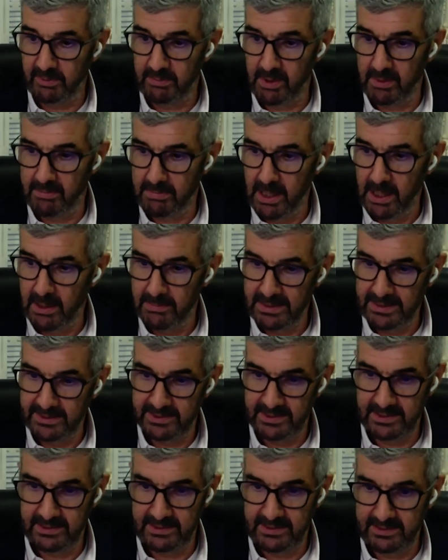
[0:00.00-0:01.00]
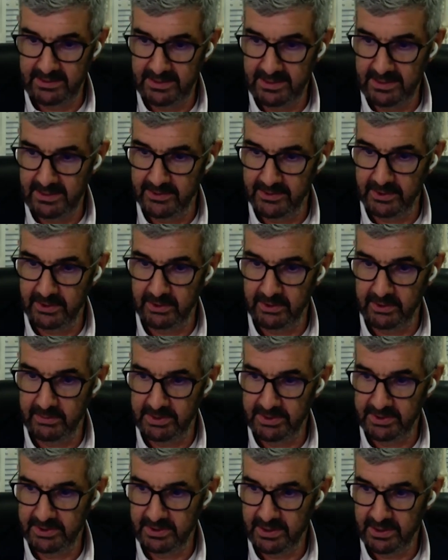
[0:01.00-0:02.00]
from a mum and a health
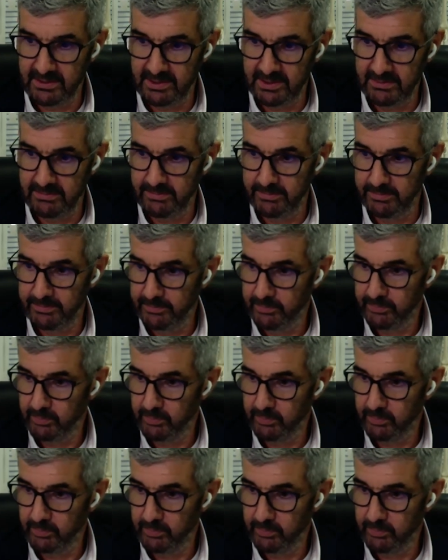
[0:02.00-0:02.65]
economist, Karen.